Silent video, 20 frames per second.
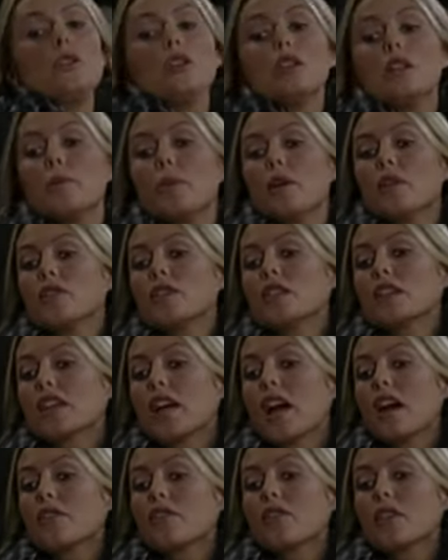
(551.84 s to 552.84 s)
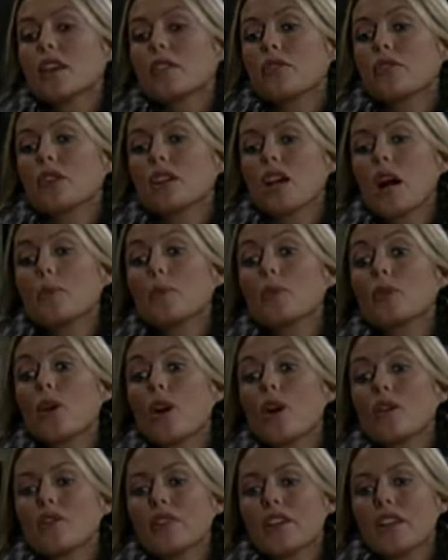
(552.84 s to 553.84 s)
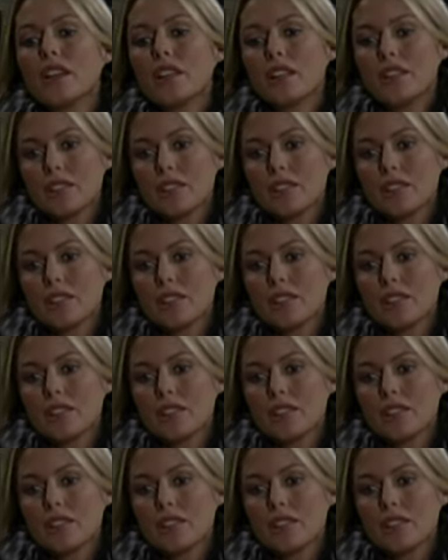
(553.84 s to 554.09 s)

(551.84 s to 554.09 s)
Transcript: you nip over to the cafe for a cup of coffee?